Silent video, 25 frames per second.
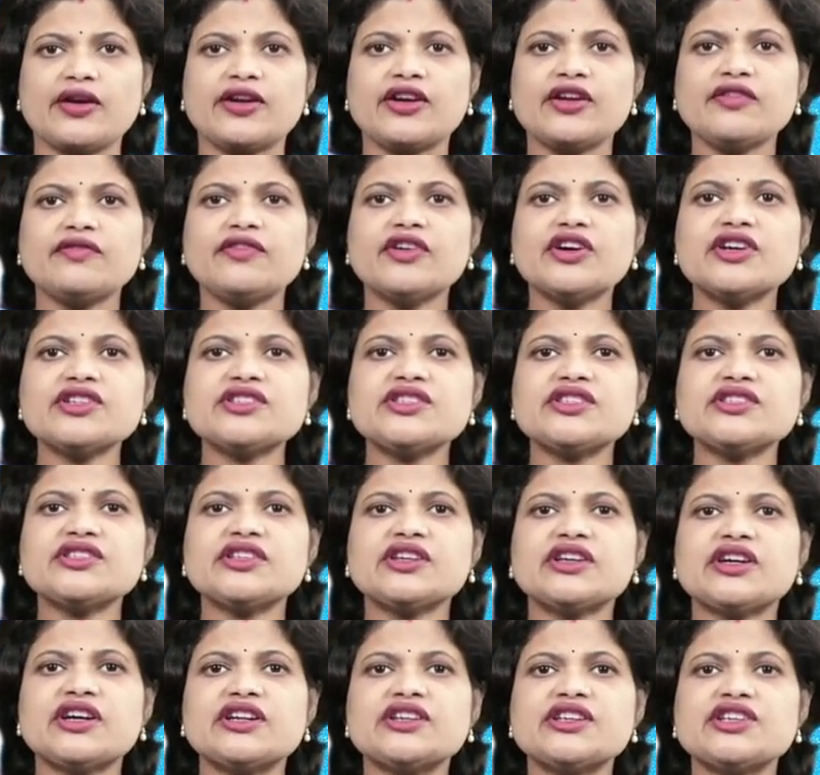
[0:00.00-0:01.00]
Reverse is
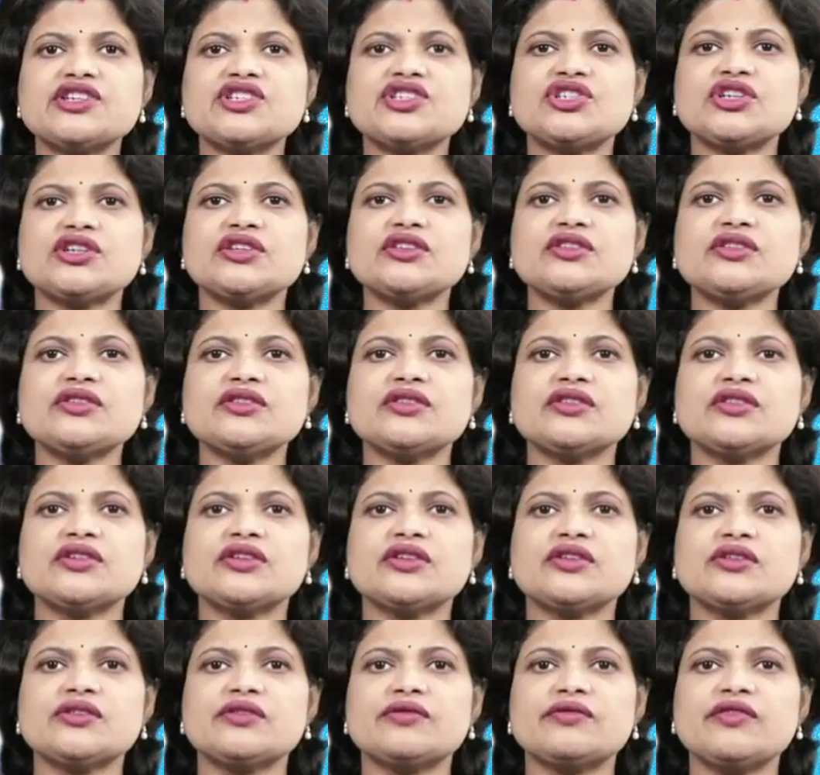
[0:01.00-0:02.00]
a condition
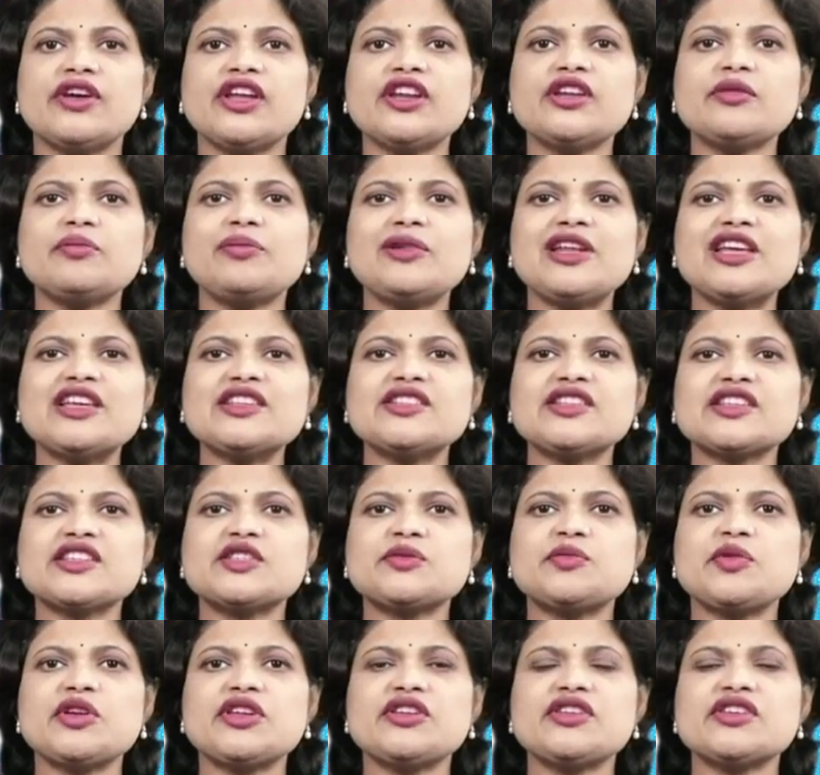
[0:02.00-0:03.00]
when a place
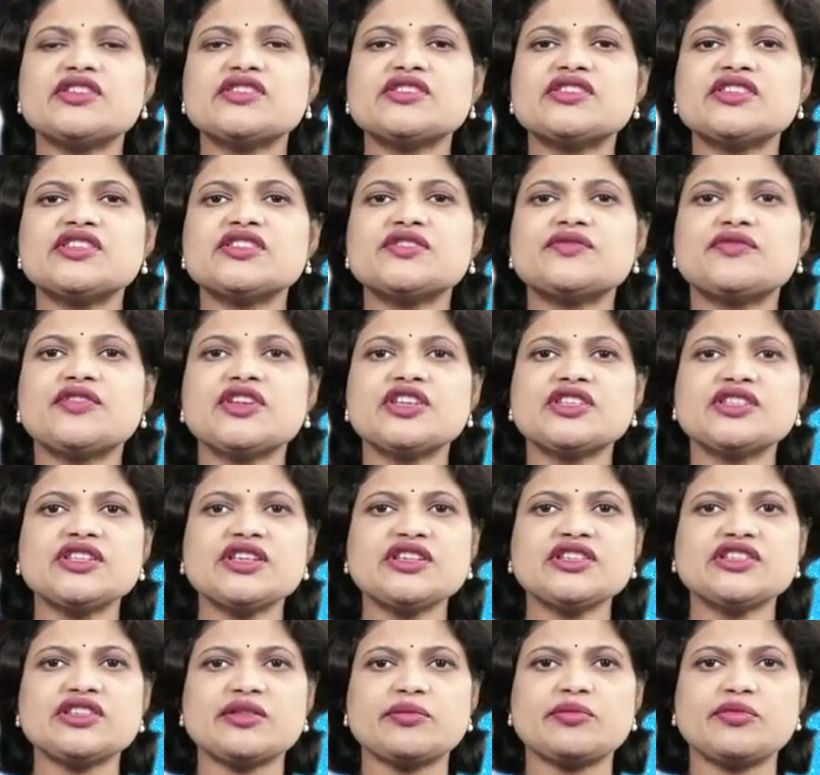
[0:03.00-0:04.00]
experiences
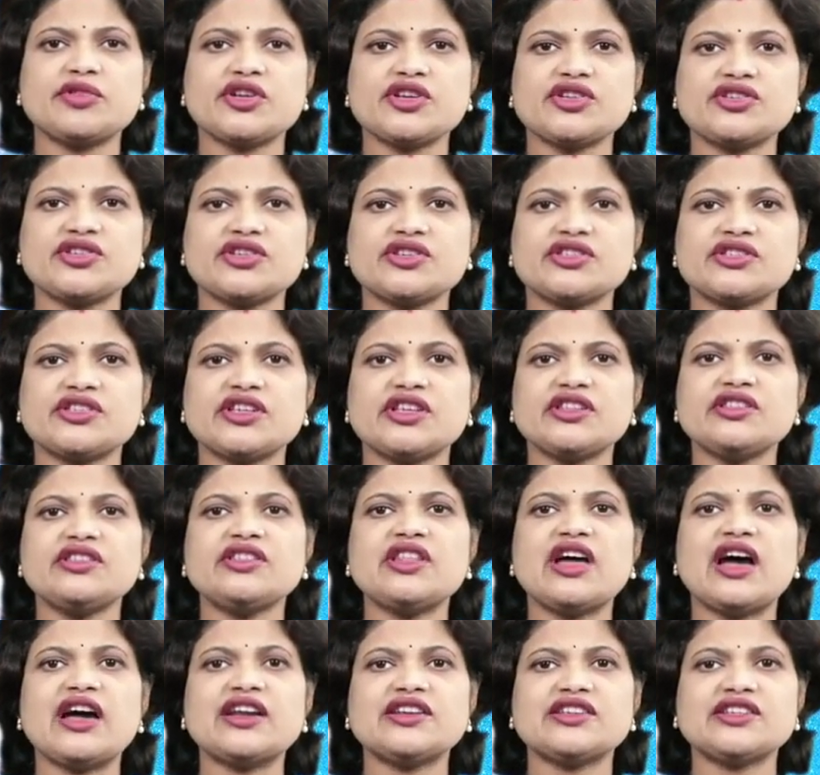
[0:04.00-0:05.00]
freezing temperatures.
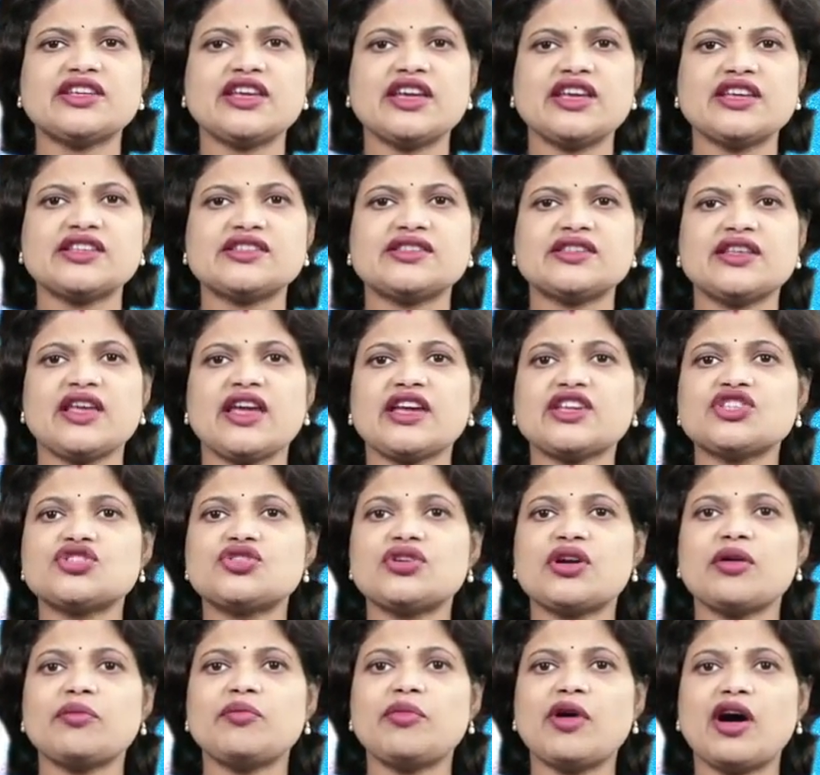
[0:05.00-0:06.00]
In that case,
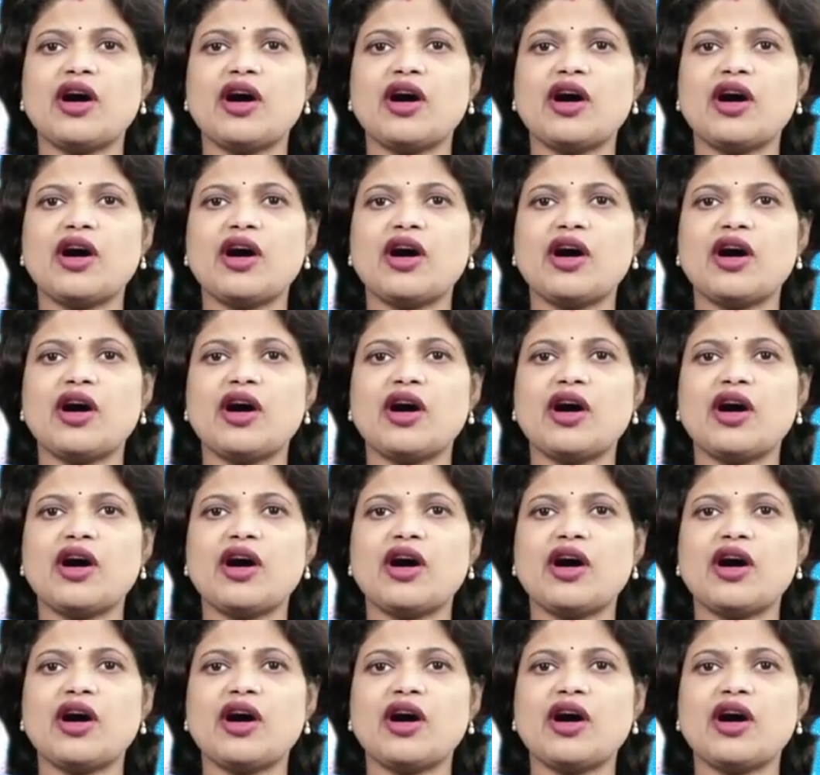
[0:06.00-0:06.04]
extra